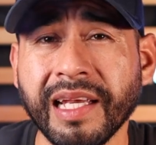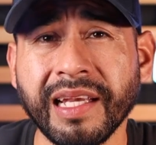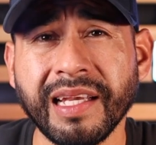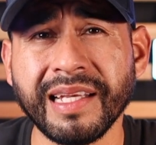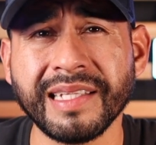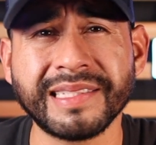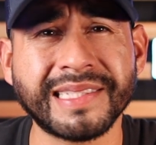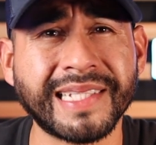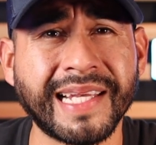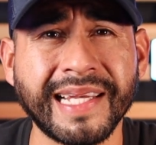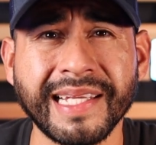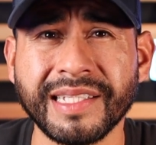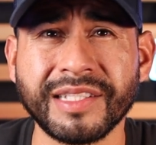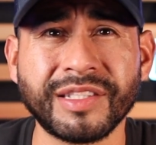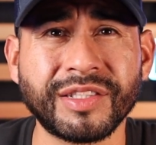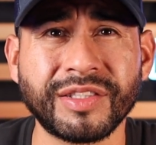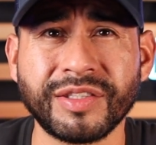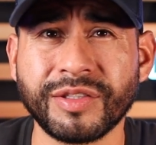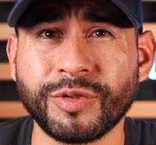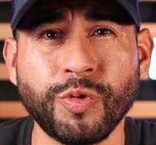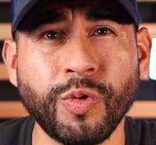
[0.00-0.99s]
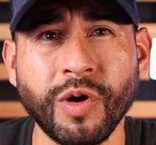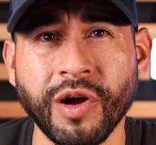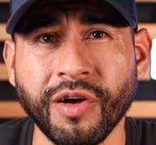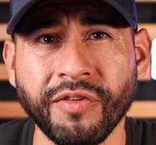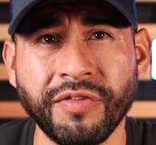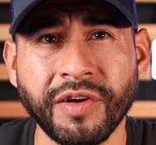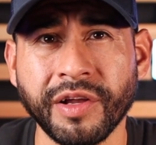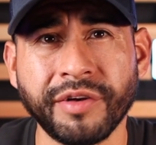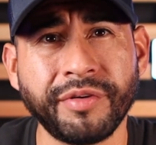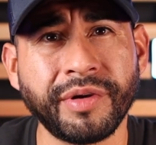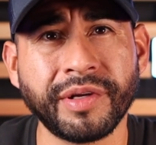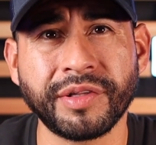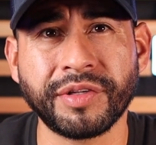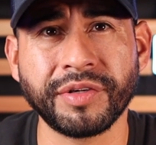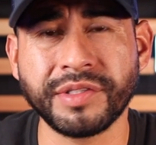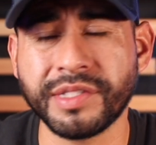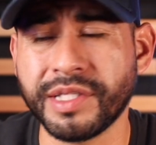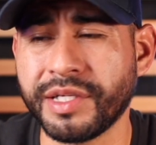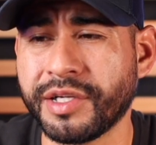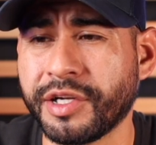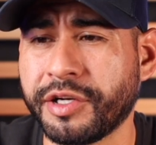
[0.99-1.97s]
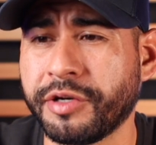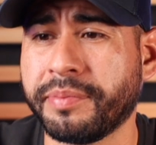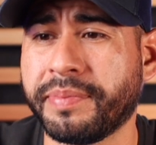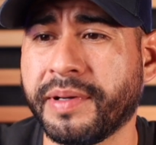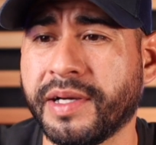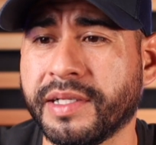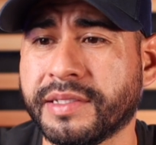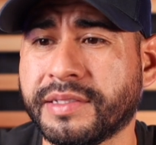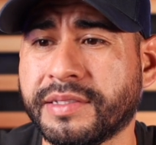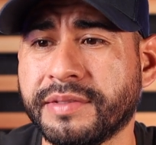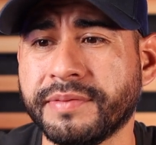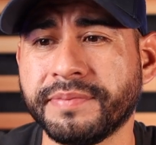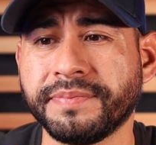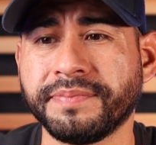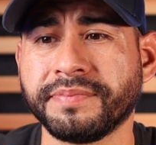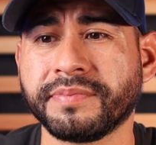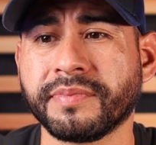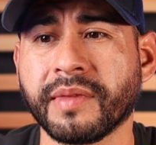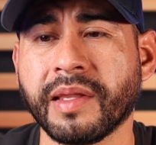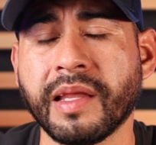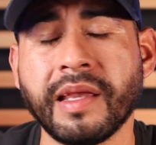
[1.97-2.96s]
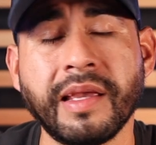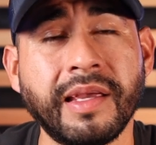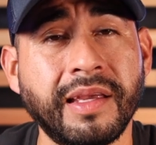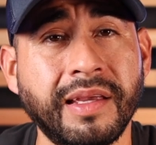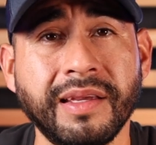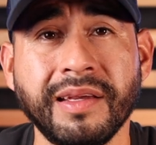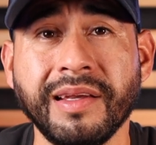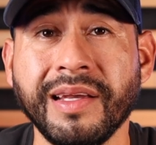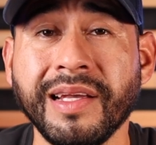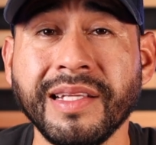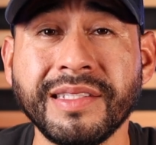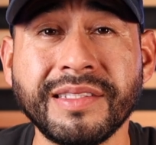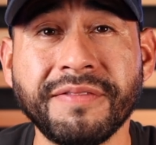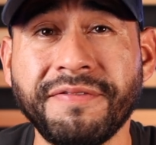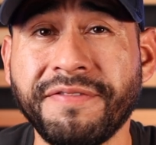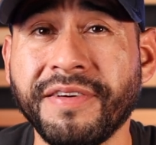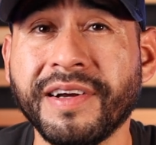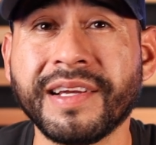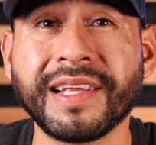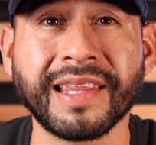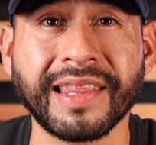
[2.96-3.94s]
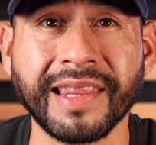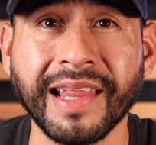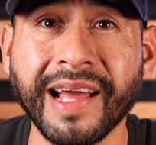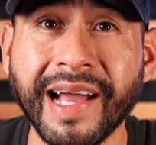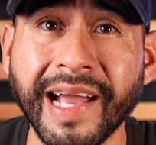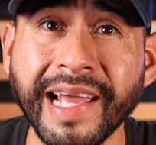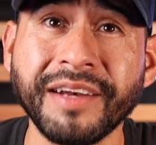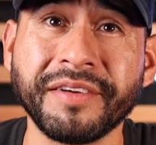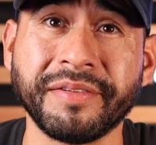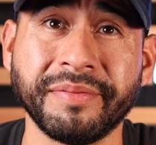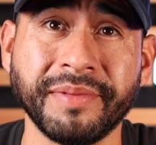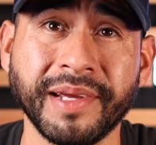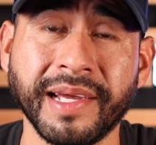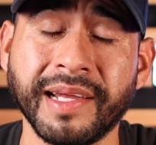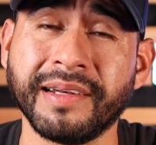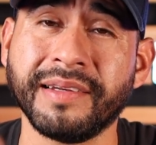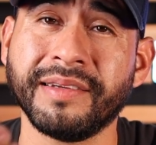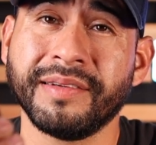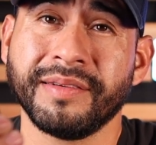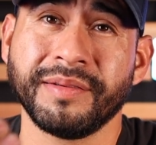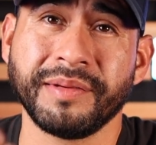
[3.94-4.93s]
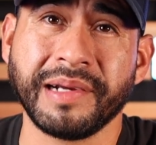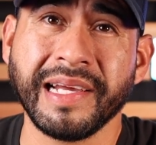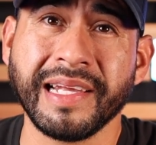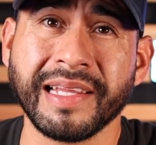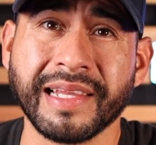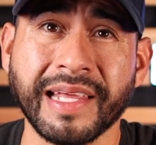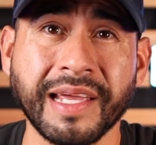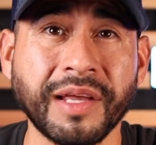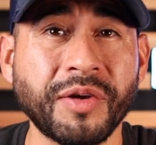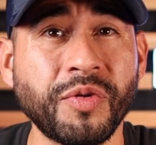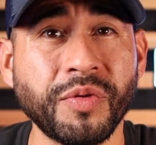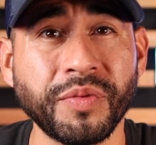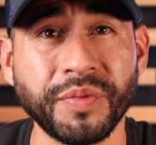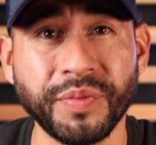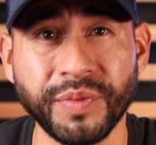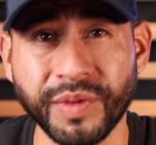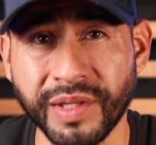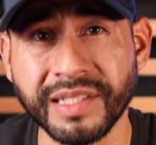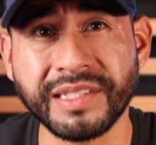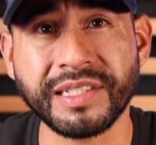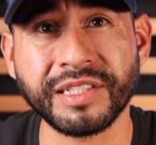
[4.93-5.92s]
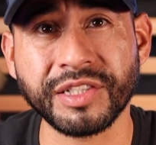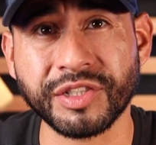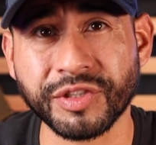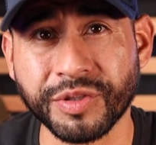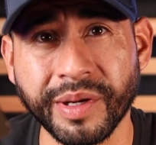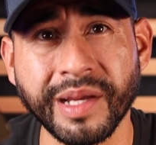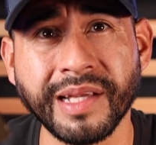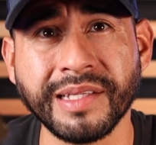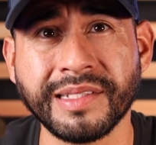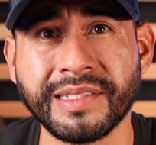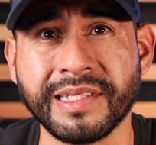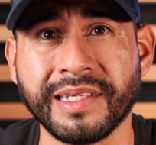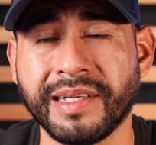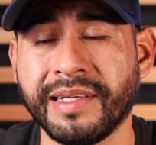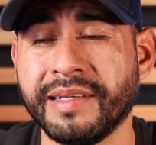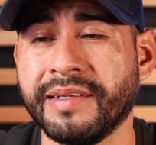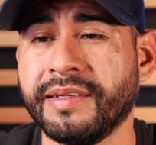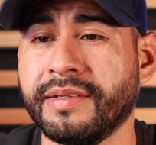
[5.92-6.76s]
is like $1,200, $1,300. It's a fucking lighter, man, right? Like, this is crazy.